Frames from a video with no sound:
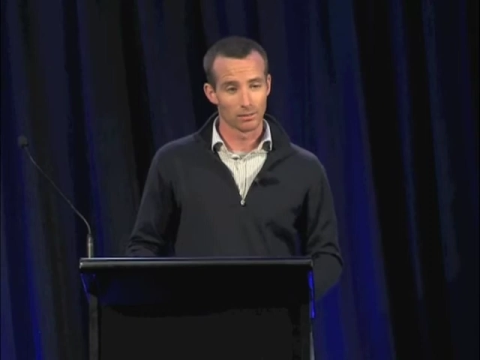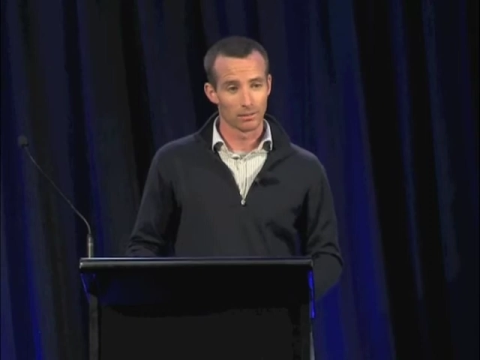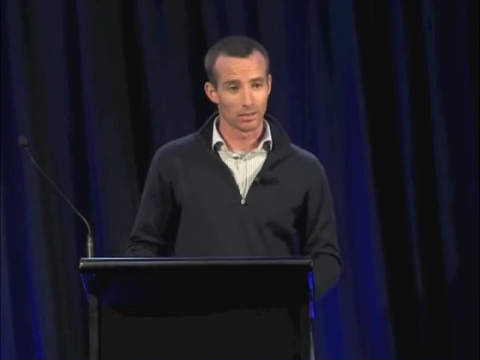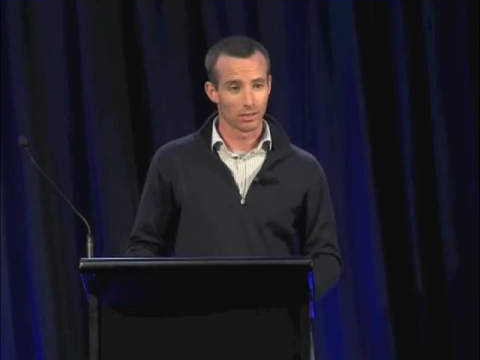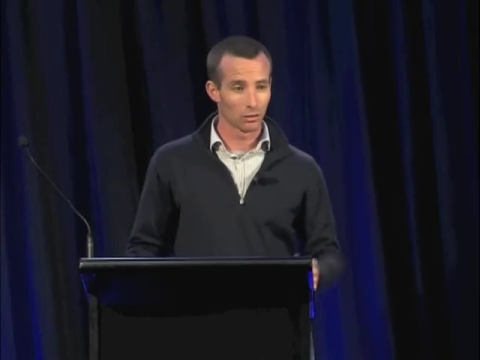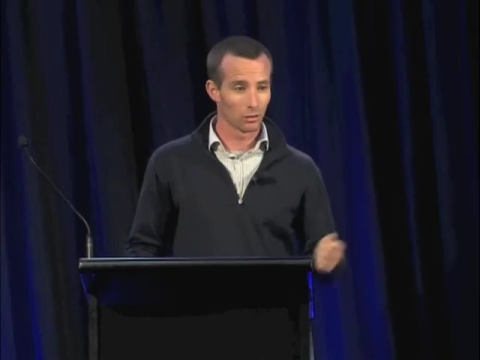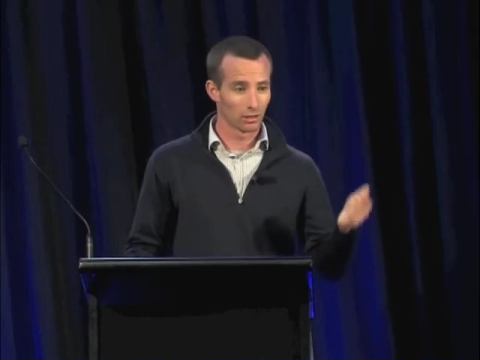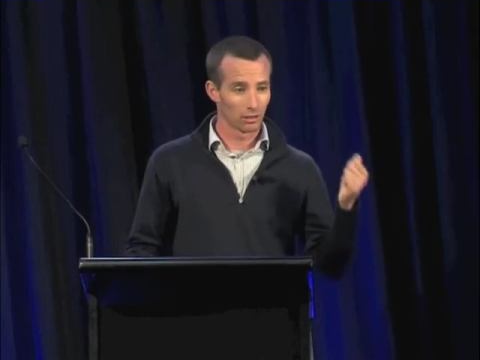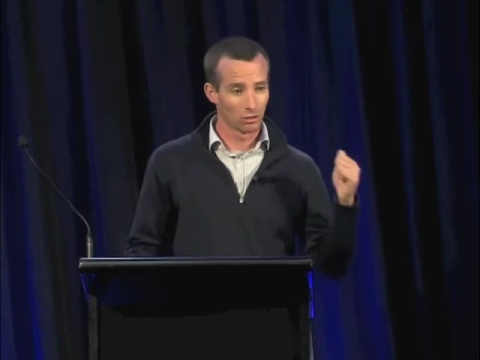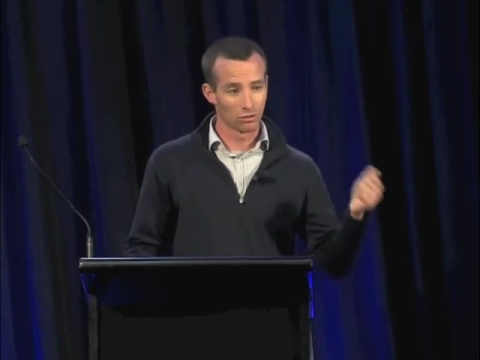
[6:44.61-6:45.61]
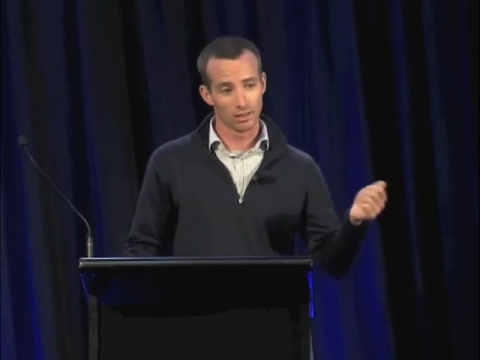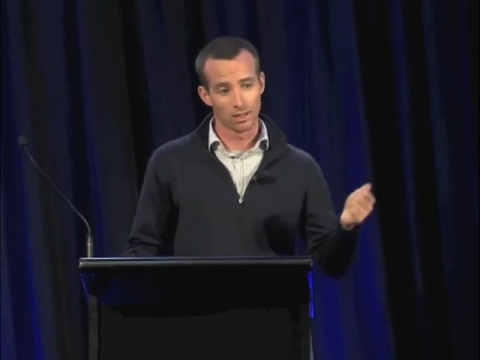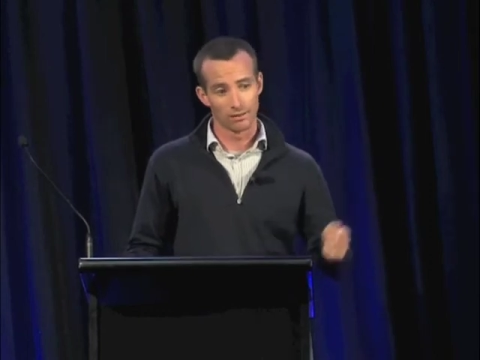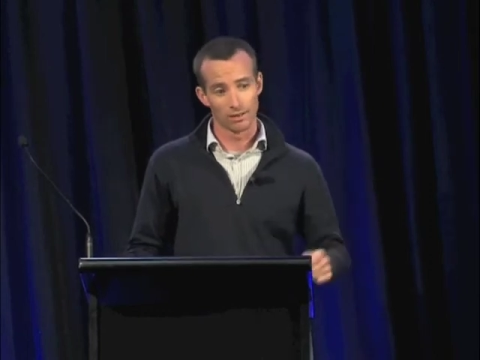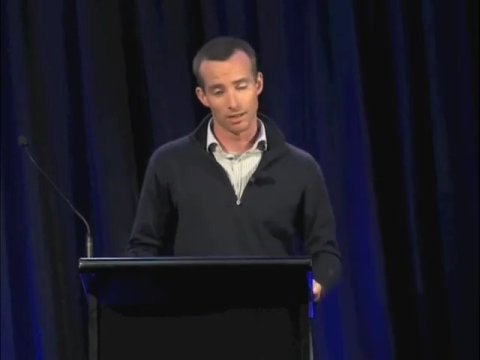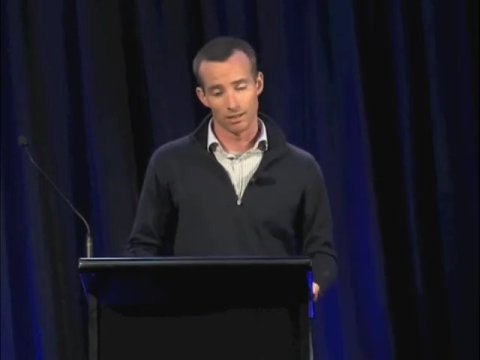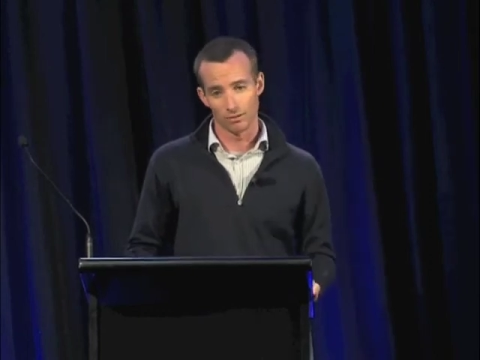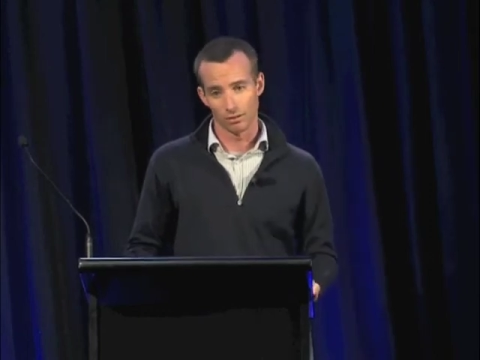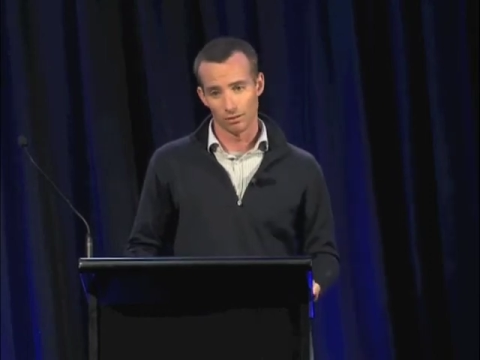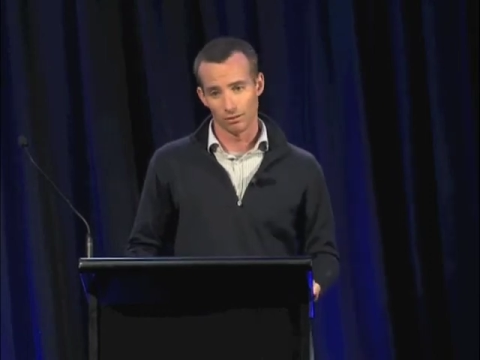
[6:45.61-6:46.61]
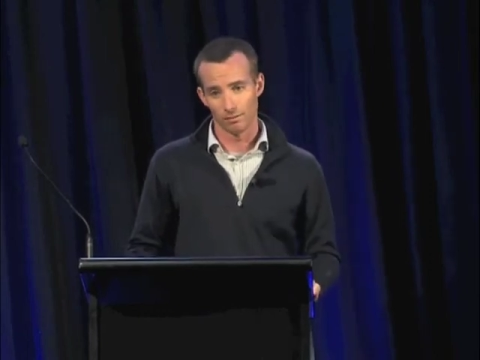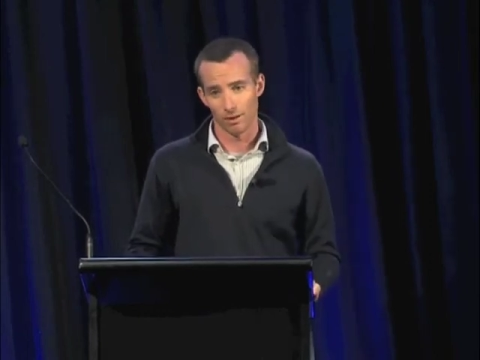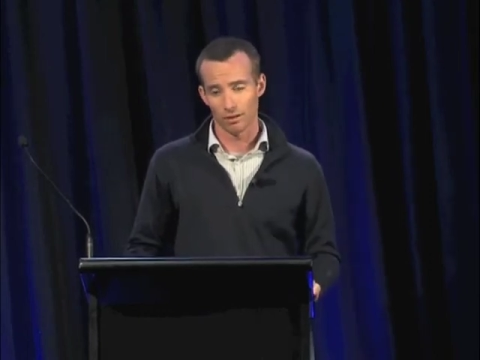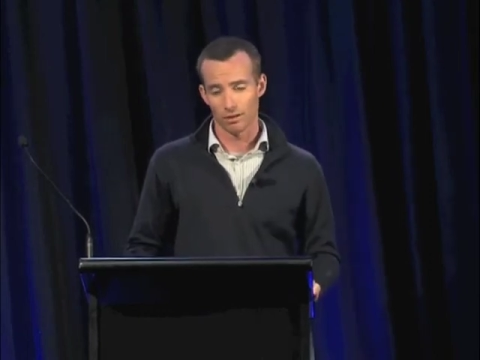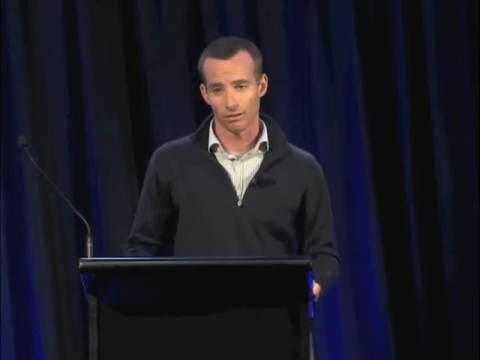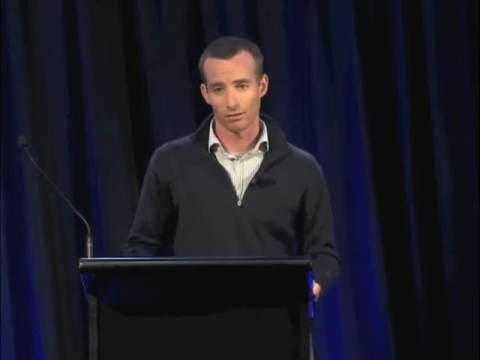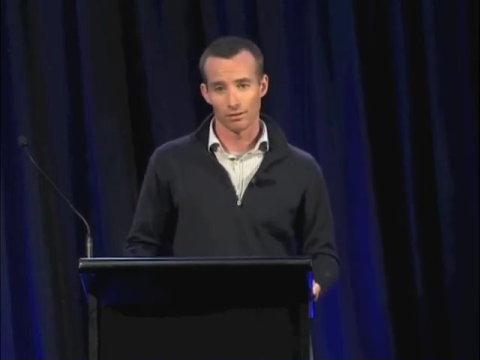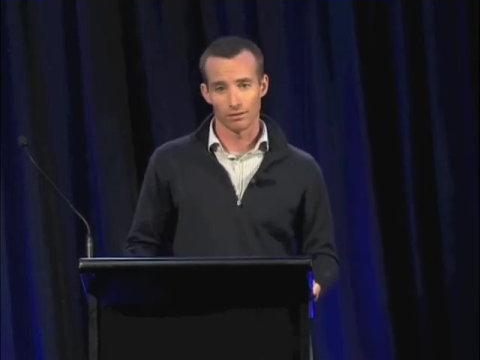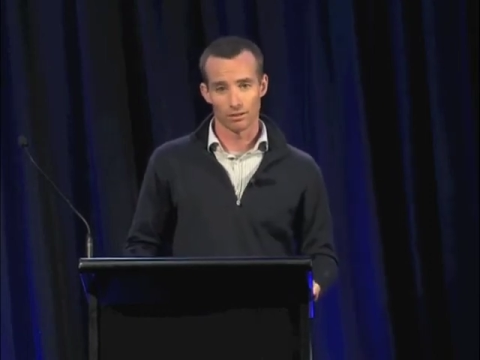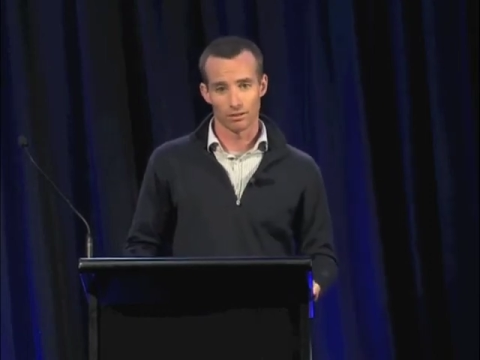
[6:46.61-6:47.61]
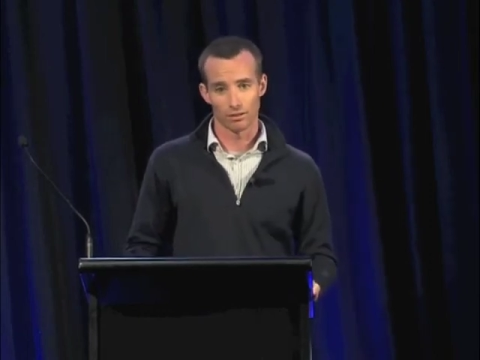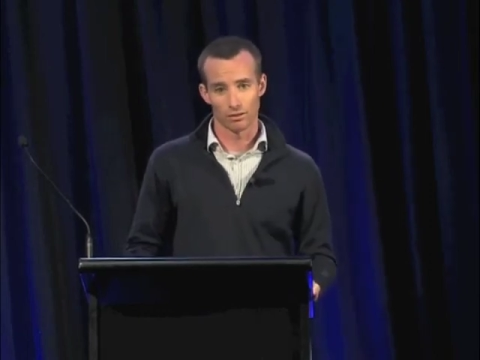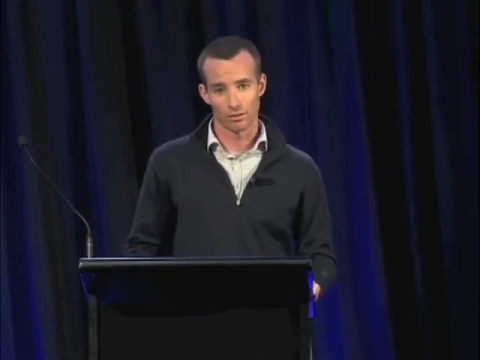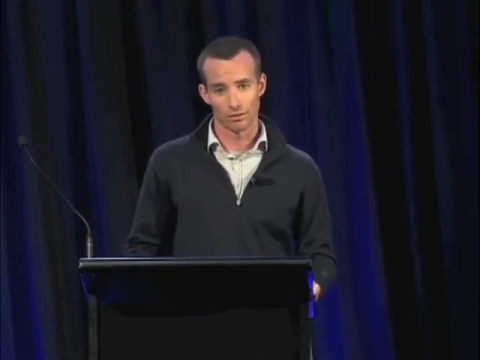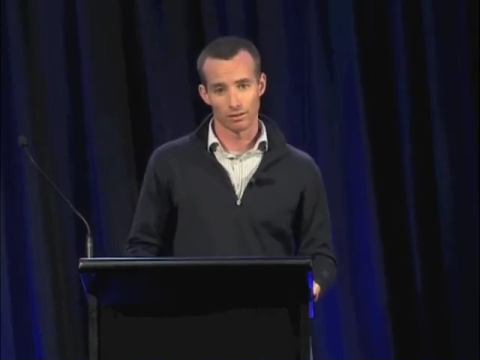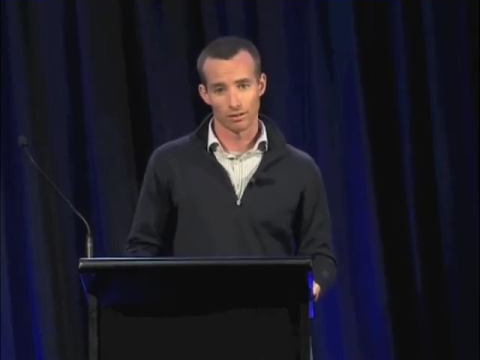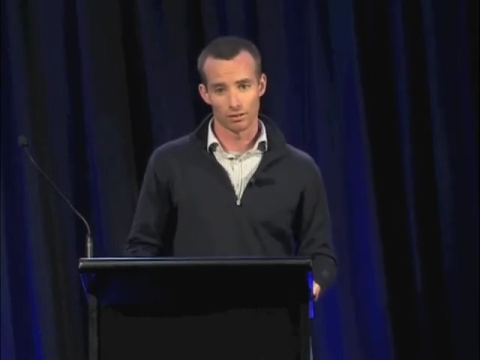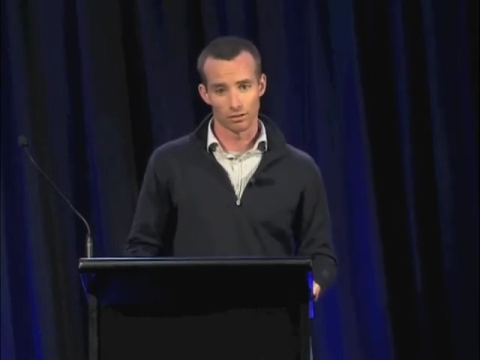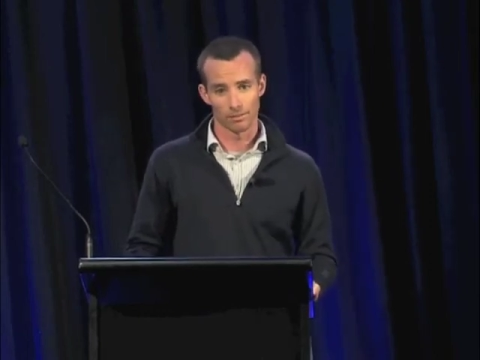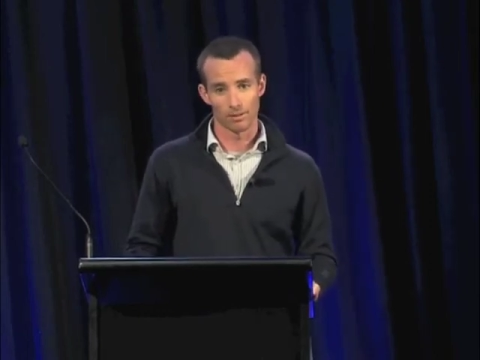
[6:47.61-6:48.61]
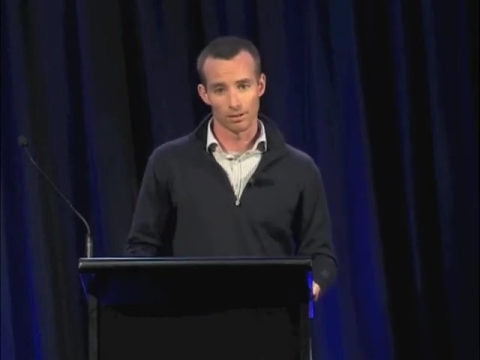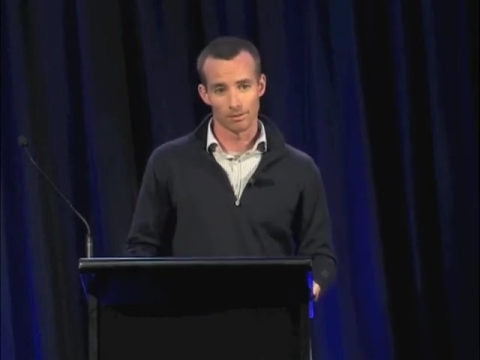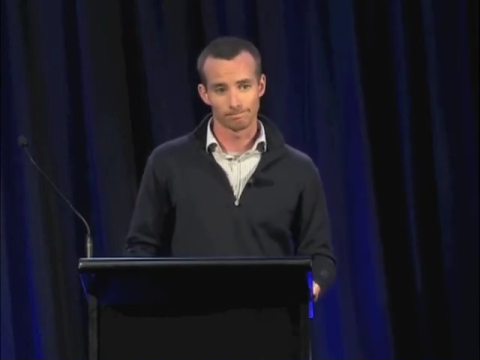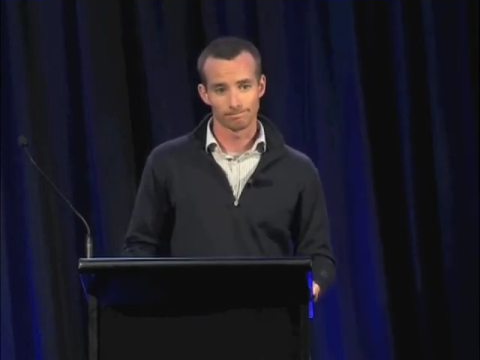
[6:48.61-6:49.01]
to be installing huge DVDs full of Microsoft Office onto your computer.